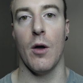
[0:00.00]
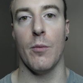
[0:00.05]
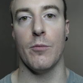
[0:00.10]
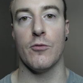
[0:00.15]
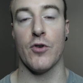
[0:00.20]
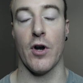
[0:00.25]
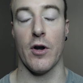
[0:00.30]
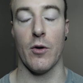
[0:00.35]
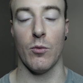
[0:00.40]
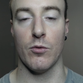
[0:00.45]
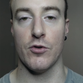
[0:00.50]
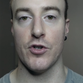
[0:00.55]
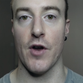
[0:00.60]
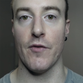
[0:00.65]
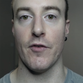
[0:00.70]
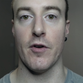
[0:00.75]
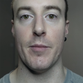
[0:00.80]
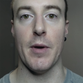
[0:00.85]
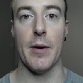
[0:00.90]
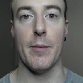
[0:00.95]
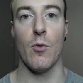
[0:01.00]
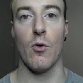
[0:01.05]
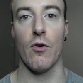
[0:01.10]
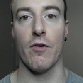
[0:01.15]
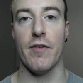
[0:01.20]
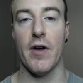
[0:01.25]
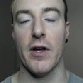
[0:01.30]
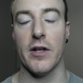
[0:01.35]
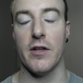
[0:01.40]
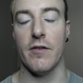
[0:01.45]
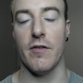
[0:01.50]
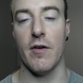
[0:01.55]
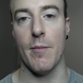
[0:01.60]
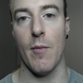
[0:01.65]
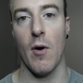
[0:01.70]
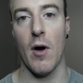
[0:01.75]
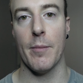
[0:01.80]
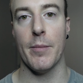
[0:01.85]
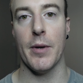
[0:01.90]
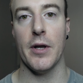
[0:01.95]
Training will generally be more effective, in
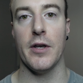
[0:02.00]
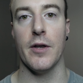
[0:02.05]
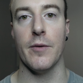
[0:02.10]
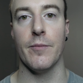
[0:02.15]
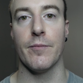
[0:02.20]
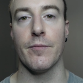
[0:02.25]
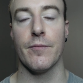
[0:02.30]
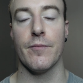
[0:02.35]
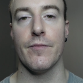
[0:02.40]
my opinion.